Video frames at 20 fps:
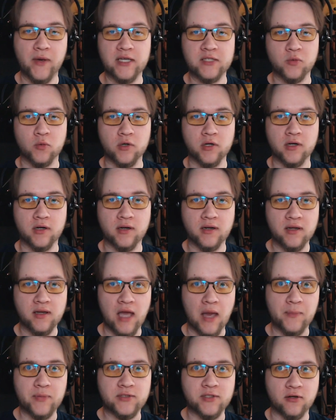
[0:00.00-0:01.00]
Warrior
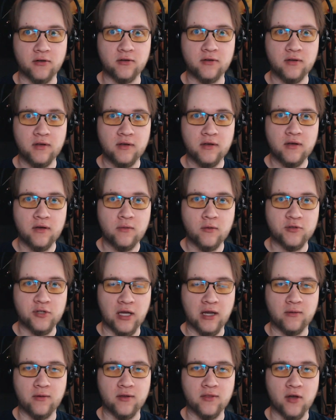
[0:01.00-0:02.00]
episode. We're
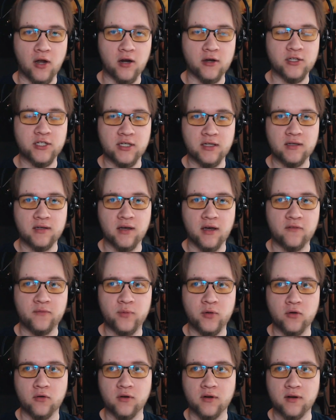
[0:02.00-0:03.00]
talking with Archie of
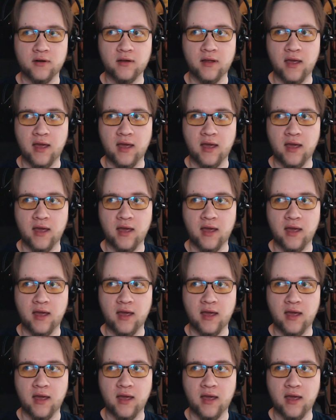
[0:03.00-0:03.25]
Pure